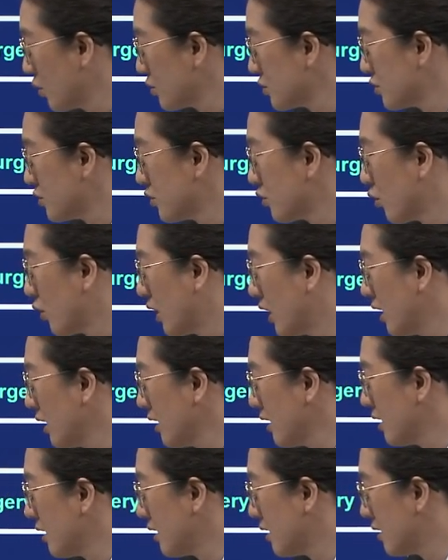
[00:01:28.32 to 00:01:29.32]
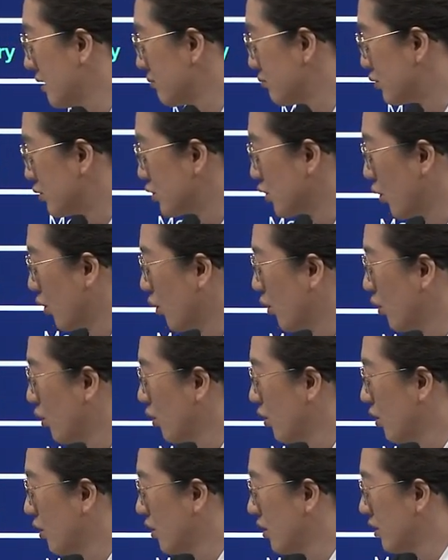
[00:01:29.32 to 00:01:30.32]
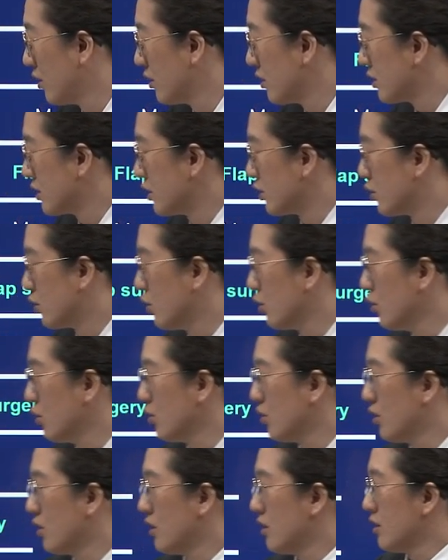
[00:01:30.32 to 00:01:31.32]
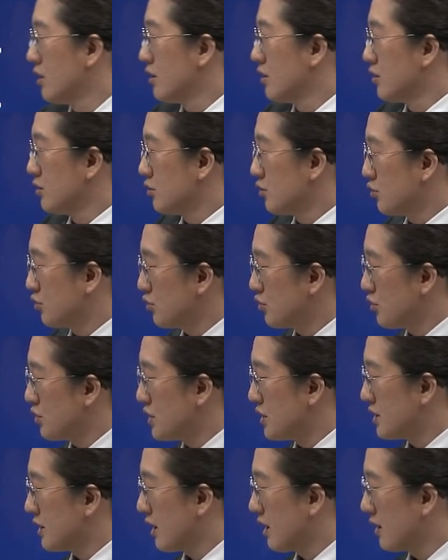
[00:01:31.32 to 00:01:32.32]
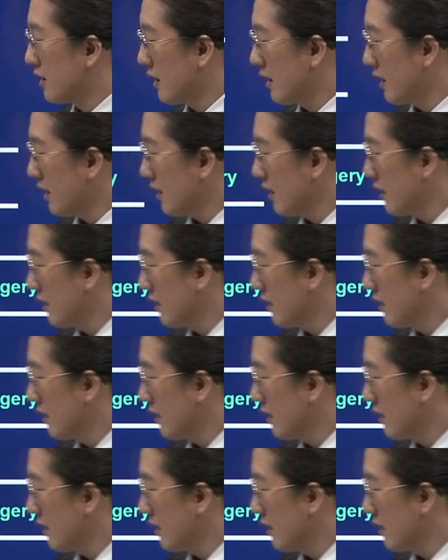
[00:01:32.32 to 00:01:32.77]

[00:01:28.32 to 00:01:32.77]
post-op pain, swelling, and the discomfort